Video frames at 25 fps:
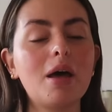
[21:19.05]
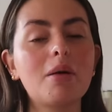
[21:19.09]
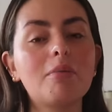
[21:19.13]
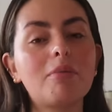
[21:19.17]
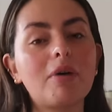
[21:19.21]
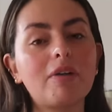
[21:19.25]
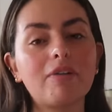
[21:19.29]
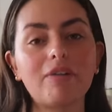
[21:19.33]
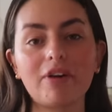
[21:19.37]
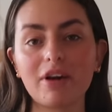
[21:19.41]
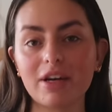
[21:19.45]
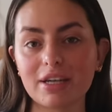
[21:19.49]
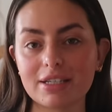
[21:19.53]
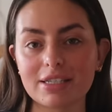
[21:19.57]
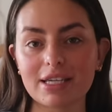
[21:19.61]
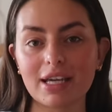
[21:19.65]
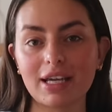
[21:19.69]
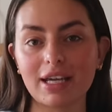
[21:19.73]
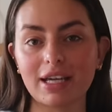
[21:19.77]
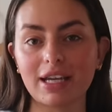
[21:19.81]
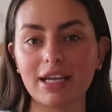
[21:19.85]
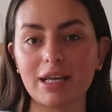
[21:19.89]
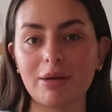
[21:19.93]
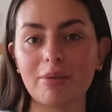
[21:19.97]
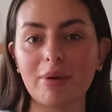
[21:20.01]
But very
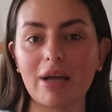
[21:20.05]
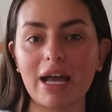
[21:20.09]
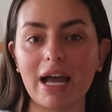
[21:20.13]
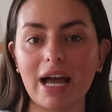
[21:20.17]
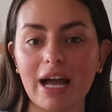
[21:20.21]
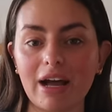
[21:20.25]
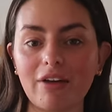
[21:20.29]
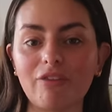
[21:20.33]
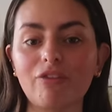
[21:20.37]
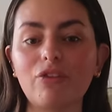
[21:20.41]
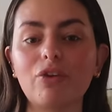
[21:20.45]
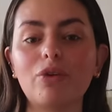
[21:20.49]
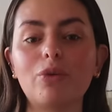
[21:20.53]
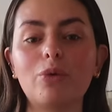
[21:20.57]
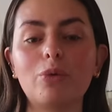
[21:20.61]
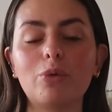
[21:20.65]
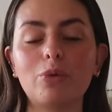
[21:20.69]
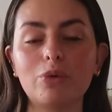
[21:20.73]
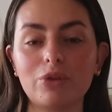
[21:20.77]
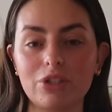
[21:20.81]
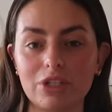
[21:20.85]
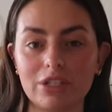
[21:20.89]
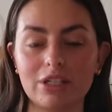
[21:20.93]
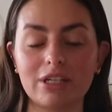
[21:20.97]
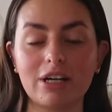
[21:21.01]
excitingly, we have
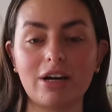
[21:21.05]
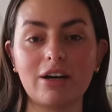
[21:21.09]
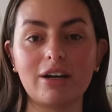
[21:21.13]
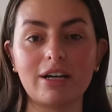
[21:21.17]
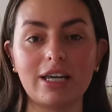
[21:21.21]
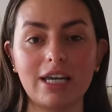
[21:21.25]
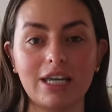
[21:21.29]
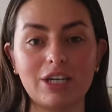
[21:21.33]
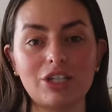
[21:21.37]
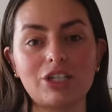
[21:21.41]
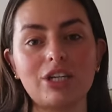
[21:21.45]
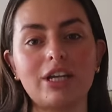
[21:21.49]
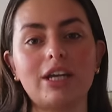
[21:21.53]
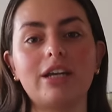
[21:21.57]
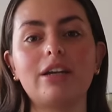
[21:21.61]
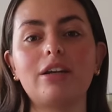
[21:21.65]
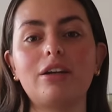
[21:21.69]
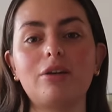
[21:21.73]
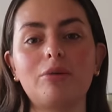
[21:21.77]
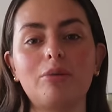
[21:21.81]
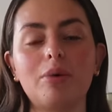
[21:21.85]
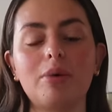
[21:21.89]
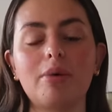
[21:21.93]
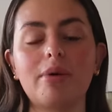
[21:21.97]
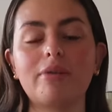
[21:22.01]
ordered our
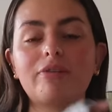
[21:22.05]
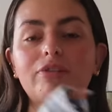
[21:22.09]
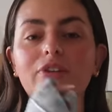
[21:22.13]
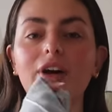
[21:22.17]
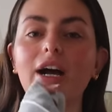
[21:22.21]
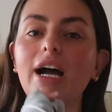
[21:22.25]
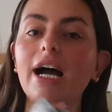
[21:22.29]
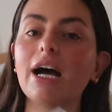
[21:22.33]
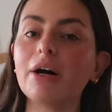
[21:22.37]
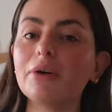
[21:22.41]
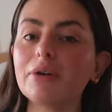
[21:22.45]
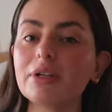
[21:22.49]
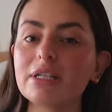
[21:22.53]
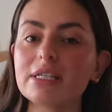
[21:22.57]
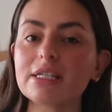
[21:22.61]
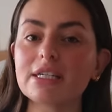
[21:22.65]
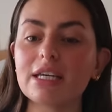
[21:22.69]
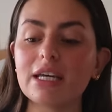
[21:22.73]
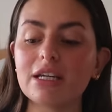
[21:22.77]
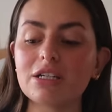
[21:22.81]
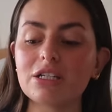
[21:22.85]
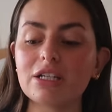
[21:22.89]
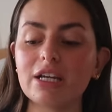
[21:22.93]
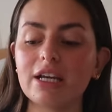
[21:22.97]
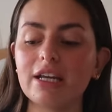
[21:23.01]
kitchen. We went for a Howden's
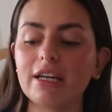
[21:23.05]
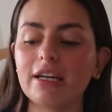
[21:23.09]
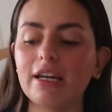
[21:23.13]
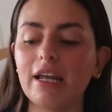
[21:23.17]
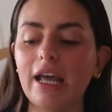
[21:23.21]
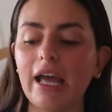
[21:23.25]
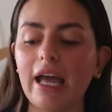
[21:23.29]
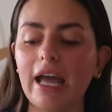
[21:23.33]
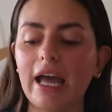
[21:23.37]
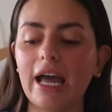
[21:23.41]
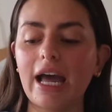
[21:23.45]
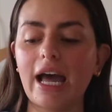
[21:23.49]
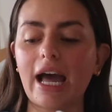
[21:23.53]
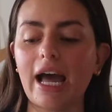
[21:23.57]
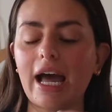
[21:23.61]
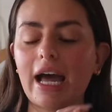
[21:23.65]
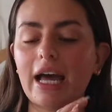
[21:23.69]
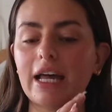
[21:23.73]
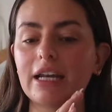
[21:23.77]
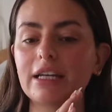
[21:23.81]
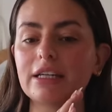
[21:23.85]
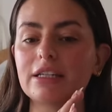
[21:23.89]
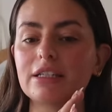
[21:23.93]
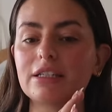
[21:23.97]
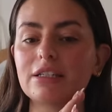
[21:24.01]
kitchen
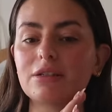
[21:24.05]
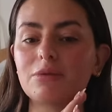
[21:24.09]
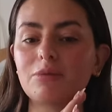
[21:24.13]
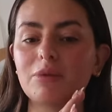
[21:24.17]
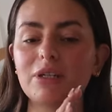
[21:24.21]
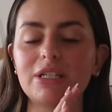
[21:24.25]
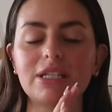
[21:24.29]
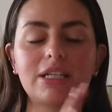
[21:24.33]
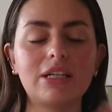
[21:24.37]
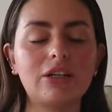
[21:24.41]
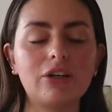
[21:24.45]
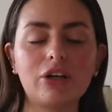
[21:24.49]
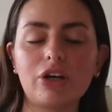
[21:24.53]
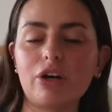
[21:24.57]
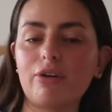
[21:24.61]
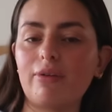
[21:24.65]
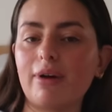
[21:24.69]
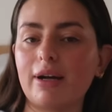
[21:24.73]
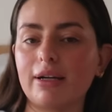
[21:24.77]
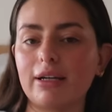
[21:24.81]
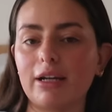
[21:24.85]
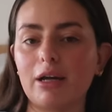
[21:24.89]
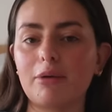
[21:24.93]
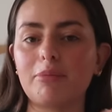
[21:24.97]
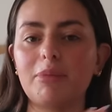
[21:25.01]
and we did look
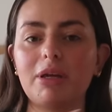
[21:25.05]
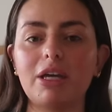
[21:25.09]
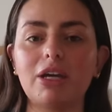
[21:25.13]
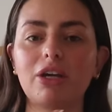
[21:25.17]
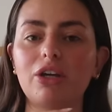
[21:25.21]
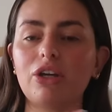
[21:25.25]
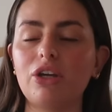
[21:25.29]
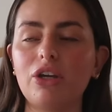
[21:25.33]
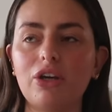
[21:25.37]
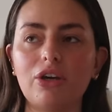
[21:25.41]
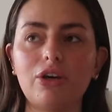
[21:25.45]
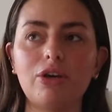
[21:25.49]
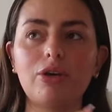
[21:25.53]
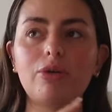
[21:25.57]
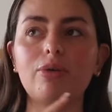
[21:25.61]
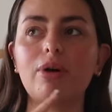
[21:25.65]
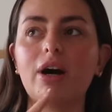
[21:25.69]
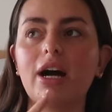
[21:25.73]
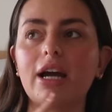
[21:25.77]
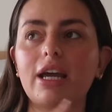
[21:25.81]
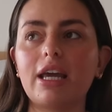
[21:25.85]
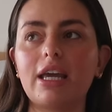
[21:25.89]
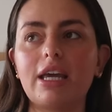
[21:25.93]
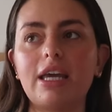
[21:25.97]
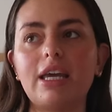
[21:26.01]
around like B&Q,
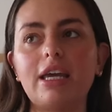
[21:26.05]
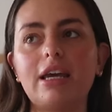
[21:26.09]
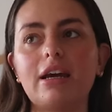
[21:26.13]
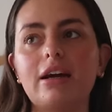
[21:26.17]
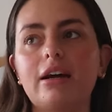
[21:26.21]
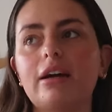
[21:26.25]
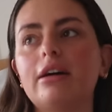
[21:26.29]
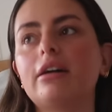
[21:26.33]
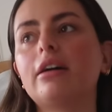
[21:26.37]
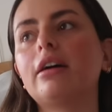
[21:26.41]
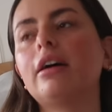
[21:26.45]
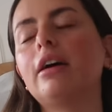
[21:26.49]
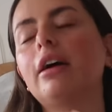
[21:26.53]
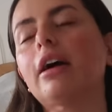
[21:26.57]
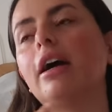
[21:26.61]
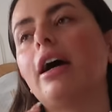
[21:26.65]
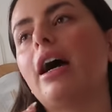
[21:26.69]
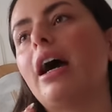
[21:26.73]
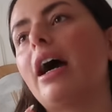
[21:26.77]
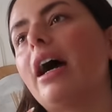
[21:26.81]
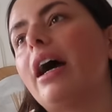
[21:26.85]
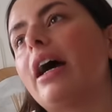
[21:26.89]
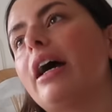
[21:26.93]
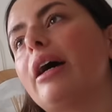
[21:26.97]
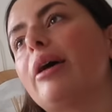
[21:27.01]
Ikea,
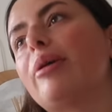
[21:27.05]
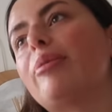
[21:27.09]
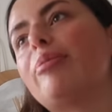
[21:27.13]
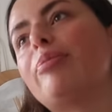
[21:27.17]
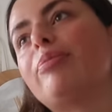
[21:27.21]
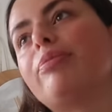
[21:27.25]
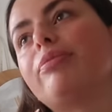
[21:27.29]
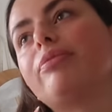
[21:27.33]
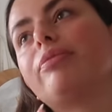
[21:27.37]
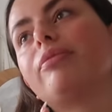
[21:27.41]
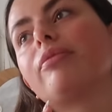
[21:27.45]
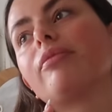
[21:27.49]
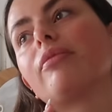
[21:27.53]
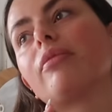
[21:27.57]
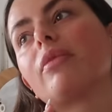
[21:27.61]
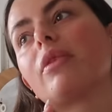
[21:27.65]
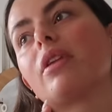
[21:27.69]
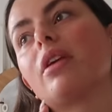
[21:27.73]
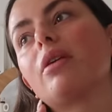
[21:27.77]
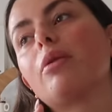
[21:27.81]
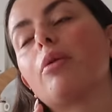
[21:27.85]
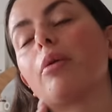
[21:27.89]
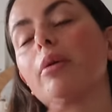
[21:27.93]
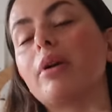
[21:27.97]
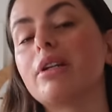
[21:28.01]
um,
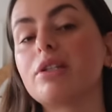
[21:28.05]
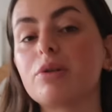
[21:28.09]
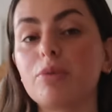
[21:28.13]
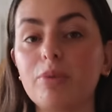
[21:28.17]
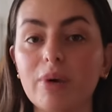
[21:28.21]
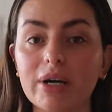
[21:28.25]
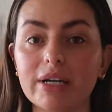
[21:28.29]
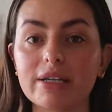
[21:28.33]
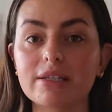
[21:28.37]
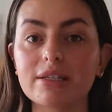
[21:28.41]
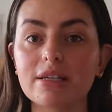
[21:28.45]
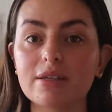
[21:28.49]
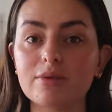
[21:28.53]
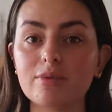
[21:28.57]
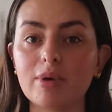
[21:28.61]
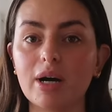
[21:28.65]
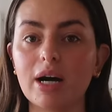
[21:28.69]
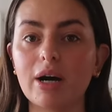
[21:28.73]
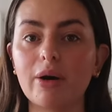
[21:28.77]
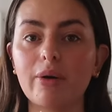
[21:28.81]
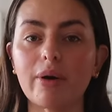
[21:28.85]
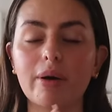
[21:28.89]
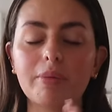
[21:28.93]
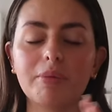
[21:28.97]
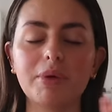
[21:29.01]
we went to Wickes as
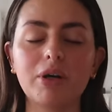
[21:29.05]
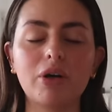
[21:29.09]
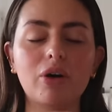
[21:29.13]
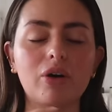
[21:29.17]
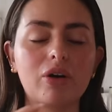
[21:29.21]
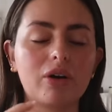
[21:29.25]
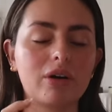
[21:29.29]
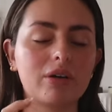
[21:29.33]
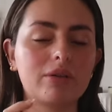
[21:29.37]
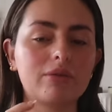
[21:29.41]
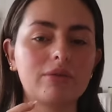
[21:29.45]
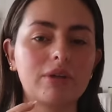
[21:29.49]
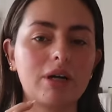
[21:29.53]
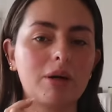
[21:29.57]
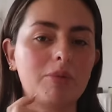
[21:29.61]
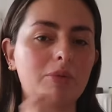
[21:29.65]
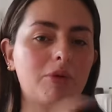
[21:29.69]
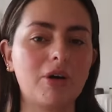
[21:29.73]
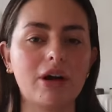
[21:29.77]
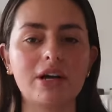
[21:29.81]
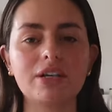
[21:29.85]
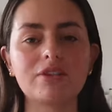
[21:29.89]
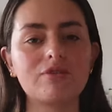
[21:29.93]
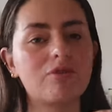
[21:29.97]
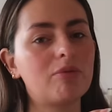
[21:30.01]
well and we got a
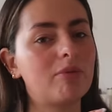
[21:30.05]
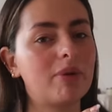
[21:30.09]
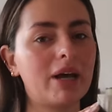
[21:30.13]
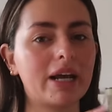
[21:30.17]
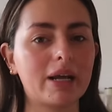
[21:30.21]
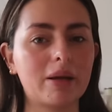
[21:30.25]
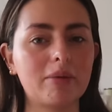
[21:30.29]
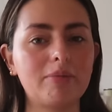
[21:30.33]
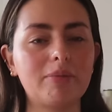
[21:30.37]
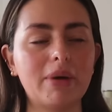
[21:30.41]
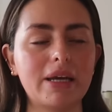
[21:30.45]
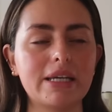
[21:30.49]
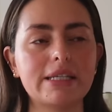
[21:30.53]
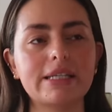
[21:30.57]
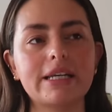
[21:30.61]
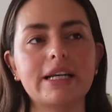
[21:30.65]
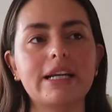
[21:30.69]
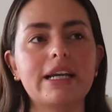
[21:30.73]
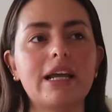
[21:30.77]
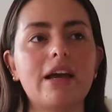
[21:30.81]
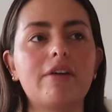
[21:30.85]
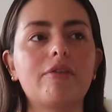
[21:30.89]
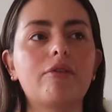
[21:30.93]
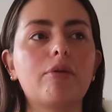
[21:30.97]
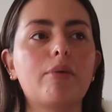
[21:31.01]
price from like
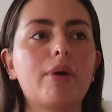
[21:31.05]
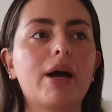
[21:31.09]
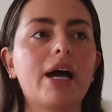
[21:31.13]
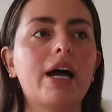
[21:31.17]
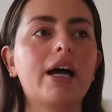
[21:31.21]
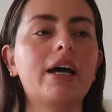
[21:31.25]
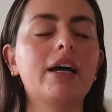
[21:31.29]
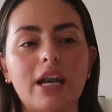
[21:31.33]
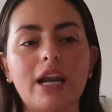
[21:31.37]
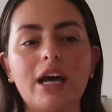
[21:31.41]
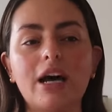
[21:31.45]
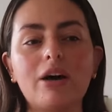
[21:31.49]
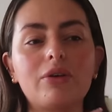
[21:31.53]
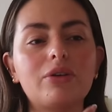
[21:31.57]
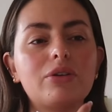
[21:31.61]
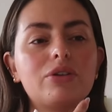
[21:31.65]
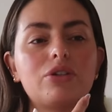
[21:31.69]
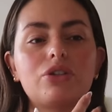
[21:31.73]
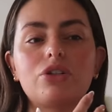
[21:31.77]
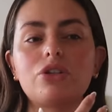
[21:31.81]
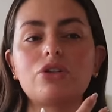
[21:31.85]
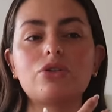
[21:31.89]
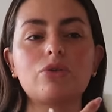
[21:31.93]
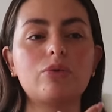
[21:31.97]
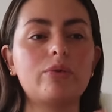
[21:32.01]
basically everywhere and
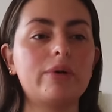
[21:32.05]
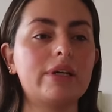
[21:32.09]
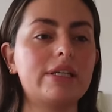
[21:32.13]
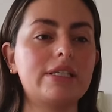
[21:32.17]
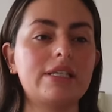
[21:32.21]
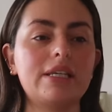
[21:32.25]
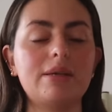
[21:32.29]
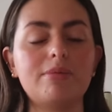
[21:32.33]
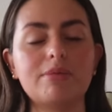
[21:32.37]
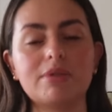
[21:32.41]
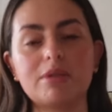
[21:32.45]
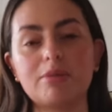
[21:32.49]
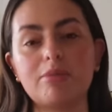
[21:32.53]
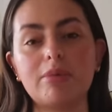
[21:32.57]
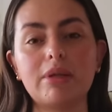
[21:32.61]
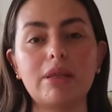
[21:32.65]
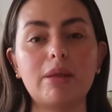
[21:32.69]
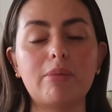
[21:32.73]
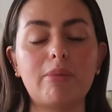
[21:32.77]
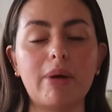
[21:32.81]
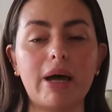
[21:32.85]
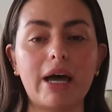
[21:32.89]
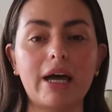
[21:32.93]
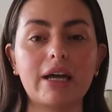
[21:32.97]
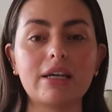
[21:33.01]
Howden's just always seems to be the
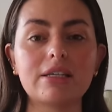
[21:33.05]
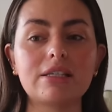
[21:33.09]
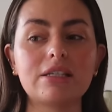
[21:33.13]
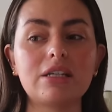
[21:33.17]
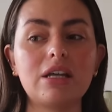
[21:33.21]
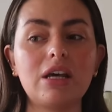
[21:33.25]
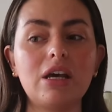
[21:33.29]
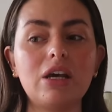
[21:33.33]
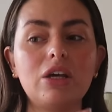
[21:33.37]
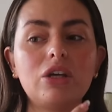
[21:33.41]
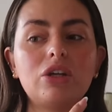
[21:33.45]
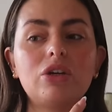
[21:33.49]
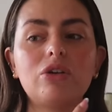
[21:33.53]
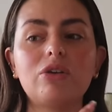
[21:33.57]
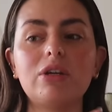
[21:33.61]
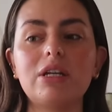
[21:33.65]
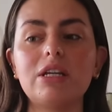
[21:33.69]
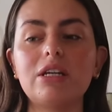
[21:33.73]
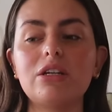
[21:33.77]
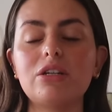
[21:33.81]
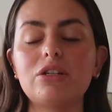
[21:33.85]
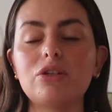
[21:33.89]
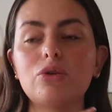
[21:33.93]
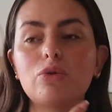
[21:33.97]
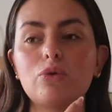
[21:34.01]
best. You do
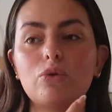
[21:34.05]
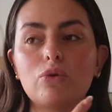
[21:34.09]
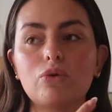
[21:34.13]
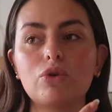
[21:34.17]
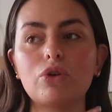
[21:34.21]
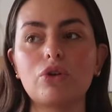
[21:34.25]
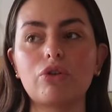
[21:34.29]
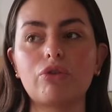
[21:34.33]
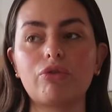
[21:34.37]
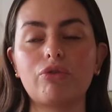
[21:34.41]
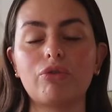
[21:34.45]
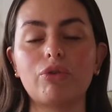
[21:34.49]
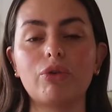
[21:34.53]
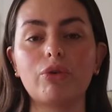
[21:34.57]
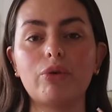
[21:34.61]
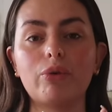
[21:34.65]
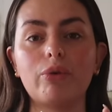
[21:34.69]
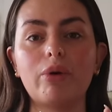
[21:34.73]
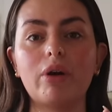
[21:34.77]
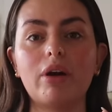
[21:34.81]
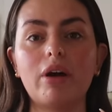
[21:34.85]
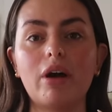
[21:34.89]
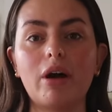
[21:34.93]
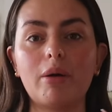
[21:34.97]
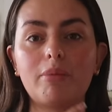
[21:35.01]
need to order through
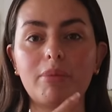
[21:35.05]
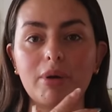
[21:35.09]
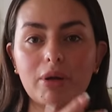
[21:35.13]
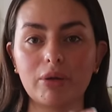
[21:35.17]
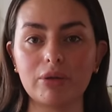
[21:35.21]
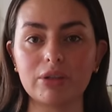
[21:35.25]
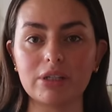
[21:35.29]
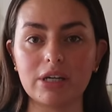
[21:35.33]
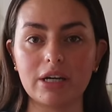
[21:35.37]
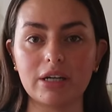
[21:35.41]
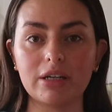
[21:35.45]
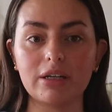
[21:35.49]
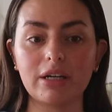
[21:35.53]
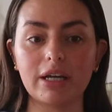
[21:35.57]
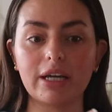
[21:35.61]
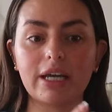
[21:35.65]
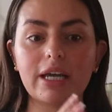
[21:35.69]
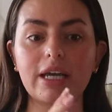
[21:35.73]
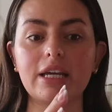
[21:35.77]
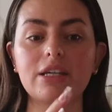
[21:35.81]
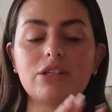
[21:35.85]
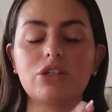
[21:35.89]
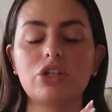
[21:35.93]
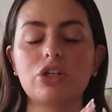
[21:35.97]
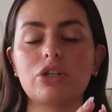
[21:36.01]
a builder like
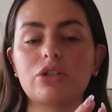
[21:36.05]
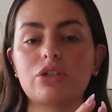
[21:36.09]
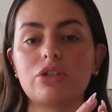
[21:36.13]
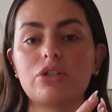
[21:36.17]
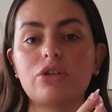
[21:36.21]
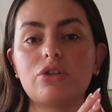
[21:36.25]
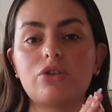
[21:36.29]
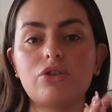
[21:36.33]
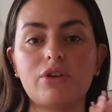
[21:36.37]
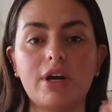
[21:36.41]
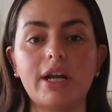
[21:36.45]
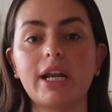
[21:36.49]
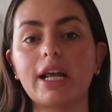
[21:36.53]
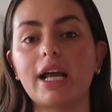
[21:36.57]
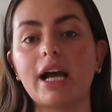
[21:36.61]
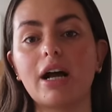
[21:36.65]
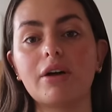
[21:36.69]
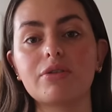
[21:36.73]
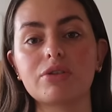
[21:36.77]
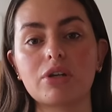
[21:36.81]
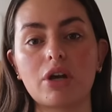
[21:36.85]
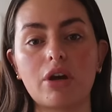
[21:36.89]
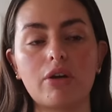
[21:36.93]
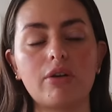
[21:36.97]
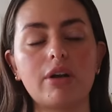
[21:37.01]
it is just trade
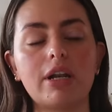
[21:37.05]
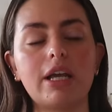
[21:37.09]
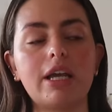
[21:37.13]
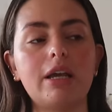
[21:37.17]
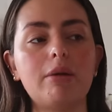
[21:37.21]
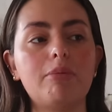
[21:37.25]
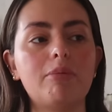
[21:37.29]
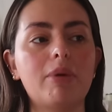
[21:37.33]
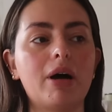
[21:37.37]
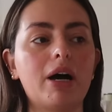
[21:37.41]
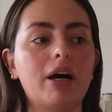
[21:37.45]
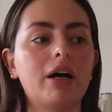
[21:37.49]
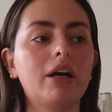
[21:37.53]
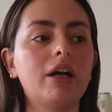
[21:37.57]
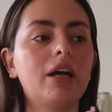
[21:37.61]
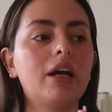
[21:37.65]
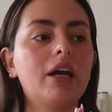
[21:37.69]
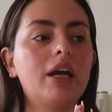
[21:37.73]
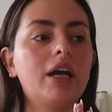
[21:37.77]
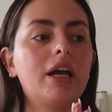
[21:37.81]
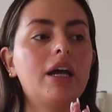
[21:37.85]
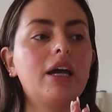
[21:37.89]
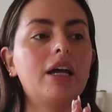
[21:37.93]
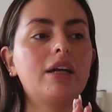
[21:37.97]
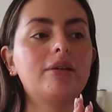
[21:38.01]
accounts only but
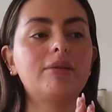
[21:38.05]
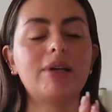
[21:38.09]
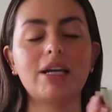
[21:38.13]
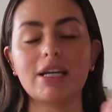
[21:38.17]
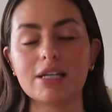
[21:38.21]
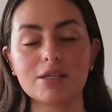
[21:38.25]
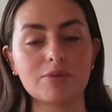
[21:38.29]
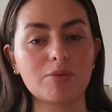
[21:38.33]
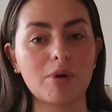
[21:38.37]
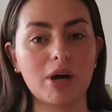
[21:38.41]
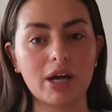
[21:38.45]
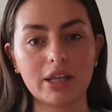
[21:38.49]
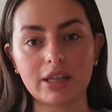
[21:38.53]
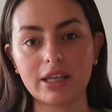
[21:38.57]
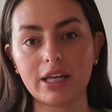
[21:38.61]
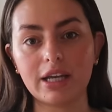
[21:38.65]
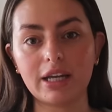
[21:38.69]
it is worth